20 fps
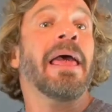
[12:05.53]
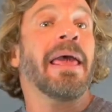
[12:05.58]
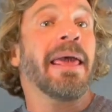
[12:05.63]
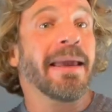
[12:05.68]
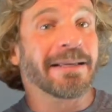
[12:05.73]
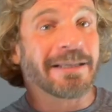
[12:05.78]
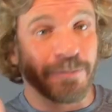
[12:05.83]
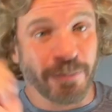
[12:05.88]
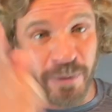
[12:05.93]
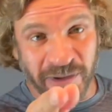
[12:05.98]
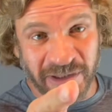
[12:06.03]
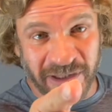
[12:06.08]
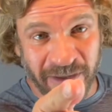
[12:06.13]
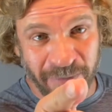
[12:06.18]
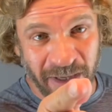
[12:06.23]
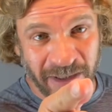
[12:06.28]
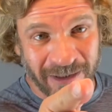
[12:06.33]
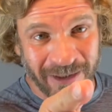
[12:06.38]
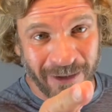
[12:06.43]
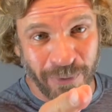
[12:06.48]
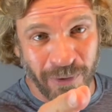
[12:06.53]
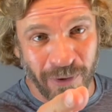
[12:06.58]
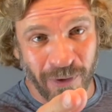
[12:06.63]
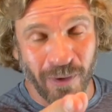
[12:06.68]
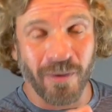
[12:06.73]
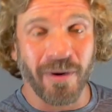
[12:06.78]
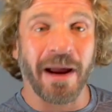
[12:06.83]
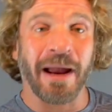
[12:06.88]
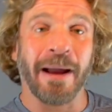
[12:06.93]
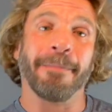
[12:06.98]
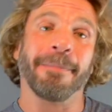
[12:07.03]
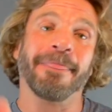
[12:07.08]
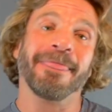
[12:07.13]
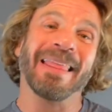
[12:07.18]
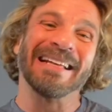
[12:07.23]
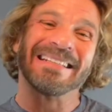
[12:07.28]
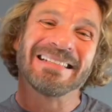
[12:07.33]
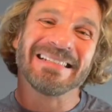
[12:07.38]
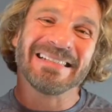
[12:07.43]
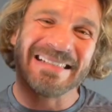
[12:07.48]
Explosive Muscle Program,
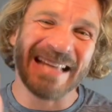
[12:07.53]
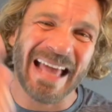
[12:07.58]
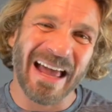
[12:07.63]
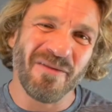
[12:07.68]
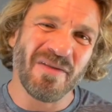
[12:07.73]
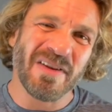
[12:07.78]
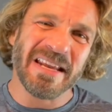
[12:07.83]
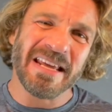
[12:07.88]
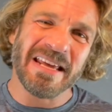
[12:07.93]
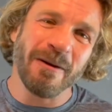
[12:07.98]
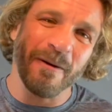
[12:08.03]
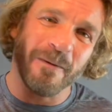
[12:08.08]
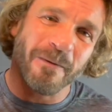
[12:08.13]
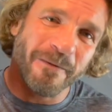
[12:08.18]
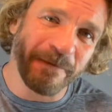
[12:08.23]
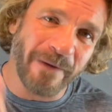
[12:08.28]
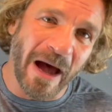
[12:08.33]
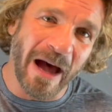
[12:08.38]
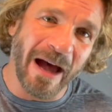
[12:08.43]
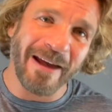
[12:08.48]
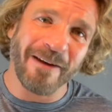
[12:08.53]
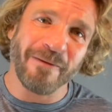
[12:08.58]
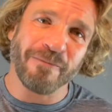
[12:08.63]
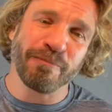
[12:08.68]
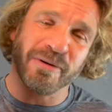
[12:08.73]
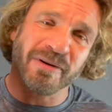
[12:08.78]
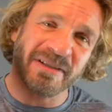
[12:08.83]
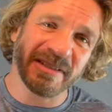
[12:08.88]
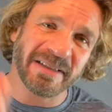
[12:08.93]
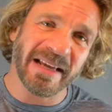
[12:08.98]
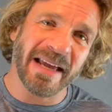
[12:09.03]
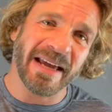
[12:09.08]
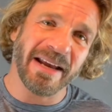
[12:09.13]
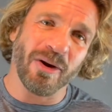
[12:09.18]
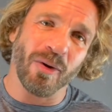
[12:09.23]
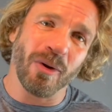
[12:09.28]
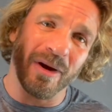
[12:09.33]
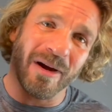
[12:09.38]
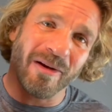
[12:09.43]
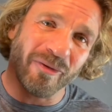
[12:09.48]
75%
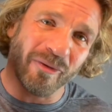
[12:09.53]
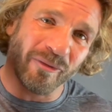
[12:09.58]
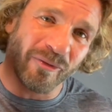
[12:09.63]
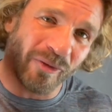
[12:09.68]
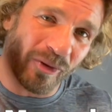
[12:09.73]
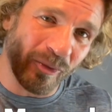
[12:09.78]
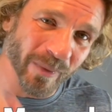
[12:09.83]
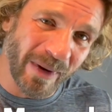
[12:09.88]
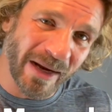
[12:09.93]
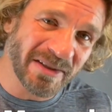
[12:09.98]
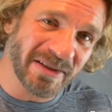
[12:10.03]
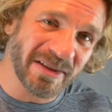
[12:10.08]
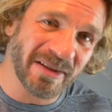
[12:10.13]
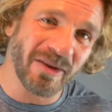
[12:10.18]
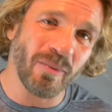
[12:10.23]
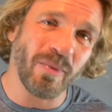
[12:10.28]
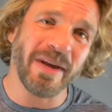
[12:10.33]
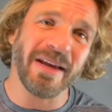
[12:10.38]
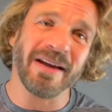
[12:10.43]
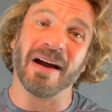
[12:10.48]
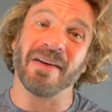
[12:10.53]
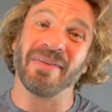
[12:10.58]
off for the rest of the week.